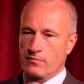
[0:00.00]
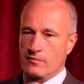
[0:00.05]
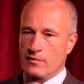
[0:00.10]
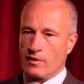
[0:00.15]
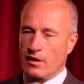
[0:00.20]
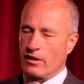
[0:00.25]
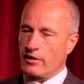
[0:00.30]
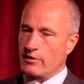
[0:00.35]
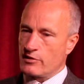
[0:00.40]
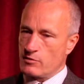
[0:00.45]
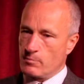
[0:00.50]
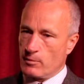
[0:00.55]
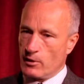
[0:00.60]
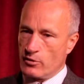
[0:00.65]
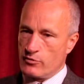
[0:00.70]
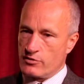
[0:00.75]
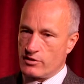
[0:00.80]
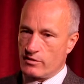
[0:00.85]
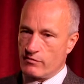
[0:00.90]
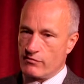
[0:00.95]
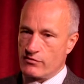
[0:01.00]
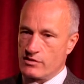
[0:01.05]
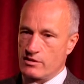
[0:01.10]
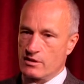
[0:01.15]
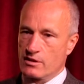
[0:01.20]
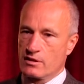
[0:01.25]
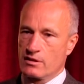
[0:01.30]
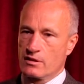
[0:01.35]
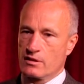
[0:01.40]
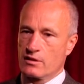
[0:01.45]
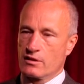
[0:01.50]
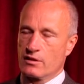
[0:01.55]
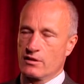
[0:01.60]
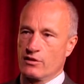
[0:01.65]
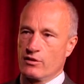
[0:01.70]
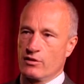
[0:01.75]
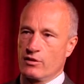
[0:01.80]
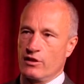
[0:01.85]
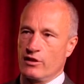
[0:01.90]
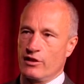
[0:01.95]
high explosives,
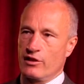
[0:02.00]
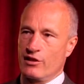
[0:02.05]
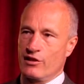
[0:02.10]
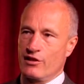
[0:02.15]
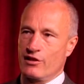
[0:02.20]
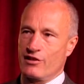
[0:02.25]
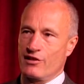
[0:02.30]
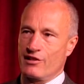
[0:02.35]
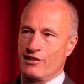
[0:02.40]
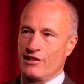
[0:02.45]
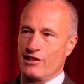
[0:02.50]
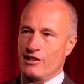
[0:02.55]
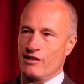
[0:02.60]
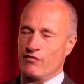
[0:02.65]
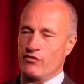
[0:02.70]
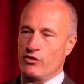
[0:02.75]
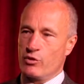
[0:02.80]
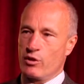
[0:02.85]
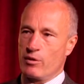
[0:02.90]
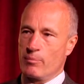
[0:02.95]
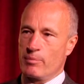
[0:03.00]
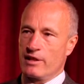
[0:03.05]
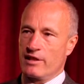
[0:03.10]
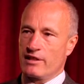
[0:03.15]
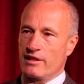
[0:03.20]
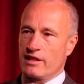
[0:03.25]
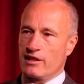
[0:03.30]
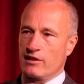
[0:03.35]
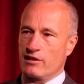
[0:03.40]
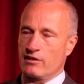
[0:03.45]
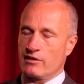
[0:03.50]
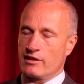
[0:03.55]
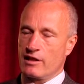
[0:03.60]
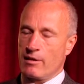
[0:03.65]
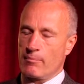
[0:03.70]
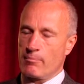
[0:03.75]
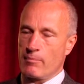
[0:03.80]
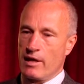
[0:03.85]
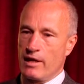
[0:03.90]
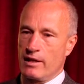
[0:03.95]
if you are being killed
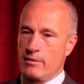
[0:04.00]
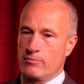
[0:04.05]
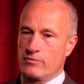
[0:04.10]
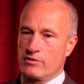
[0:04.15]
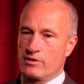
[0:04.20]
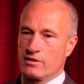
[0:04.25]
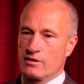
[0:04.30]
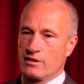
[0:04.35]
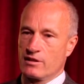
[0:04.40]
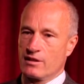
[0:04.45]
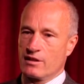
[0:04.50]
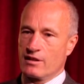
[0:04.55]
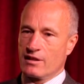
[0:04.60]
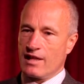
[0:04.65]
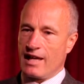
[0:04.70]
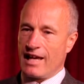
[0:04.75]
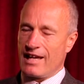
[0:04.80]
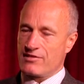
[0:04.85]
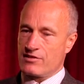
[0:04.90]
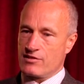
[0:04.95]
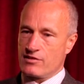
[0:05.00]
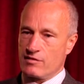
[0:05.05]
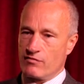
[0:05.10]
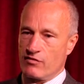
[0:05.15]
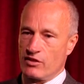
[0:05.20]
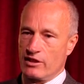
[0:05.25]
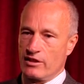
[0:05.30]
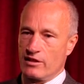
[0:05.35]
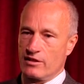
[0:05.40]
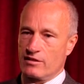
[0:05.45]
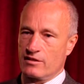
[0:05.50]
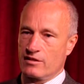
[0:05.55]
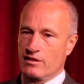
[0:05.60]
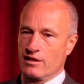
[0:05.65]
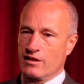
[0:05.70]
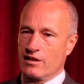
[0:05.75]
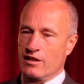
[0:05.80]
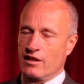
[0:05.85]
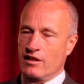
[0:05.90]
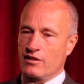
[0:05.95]
and maimed as a civilian,
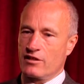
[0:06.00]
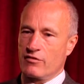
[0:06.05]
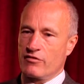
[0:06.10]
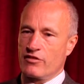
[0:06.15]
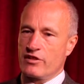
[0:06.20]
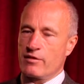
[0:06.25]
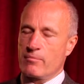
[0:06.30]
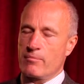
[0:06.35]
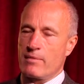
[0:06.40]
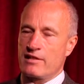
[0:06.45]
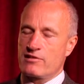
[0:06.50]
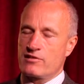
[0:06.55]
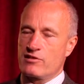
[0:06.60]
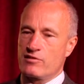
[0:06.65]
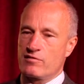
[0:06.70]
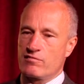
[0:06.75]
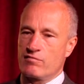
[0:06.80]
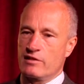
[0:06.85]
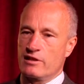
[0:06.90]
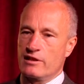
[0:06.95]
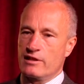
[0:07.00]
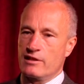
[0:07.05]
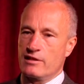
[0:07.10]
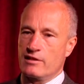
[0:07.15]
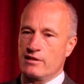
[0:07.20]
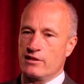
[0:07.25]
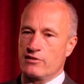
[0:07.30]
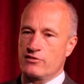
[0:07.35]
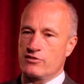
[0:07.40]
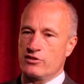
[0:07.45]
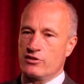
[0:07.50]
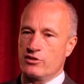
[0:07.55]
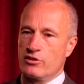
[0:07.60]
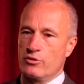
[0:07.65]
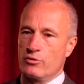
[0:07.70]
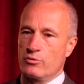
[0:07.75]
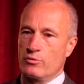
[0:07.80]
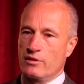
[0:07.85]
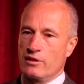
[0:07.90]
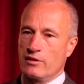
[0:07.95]
I don't think it matters really to
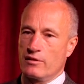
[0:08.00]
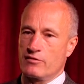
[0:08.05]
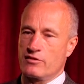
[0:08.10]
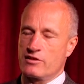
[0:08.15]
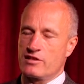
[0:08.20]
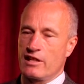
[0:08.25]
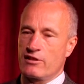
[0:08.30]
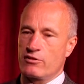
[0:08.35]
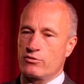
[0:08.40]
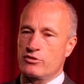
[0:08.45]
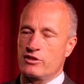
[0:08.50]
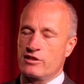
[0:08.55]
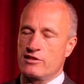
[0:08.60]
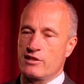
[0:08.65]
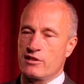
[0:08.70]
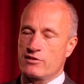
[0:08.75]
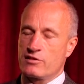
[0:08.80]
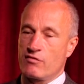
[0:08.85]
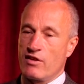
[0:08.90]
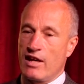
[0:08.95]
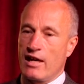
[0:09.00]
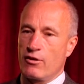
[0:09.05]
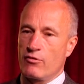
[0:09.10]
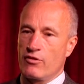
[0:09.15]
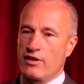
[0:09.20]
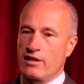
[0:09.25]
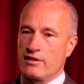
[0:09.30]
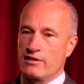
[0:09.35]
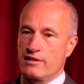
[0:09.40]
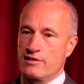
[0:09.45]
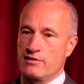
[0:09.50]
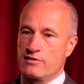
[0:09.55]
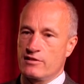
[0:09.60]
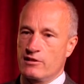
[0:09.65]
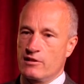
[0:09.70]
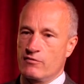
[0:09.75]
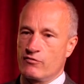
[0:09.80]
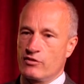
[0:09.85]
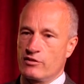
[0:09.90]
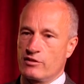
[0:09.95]
you the technical details of how that is
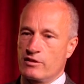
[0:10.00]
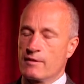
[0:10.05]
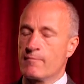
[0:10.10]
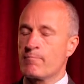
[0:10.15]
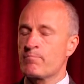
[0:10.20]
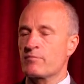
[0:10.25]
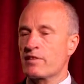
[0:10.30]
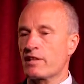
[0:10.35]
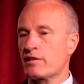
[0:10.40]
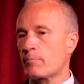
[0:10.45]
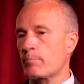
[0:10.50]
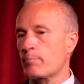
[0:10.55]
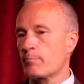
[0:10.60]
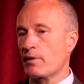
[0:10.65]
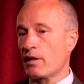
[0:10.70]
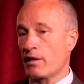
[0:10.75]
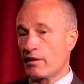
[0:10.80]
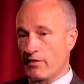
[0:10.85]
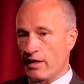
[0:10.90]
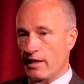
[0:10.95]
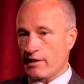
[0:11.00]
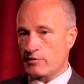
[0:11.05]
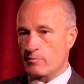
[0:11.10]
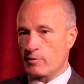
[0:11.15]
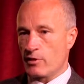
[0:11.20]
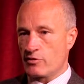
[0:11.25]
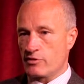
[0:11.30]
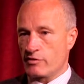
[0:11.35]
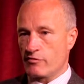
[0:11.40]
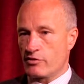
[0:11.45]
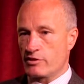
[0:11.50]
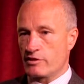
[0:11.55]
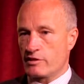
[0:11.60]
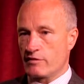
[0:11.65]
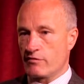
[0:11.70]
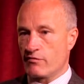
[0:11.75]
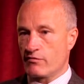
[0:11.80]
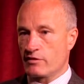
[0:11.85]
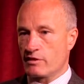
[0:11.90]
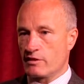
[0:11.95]
delivered, that explosive is
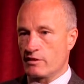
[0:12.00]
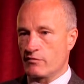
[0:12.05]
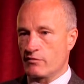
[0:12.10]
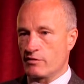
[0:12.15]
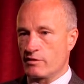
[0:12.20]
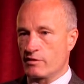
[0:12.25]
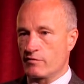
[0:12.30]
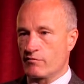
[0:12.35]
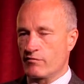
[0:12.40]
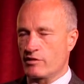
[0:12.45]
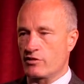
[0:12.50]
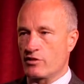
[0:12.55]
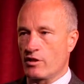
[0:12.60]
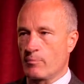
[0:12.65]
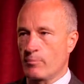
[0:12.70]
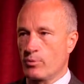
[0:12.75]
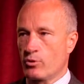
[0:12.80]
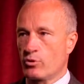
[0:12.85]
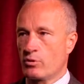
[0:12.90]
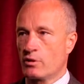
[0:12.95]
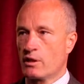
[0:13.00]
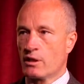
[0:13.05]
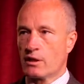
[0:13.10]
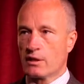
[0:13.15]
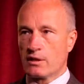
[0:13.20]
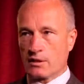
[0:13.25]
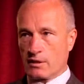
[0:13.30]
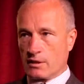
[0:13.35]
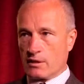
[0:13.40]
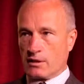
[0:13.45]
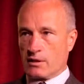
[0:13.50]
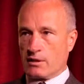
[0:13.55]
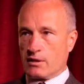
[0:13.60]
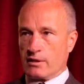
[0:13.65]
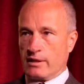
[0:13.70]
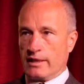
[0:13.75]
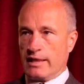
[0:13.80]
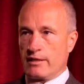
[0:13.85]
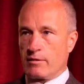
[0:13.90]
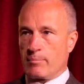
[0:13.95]
delivered. For example,
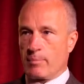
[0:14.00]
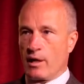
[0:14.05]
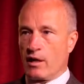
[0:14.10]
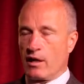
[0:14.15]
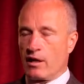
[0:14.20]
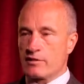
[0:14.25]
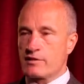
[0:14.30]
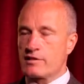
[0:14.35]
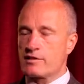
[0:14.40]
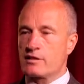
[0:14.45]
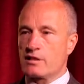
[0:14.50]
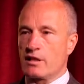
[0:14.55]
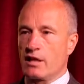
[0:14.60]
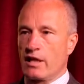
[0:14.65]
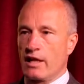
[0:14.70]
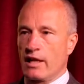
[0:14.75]
in the past,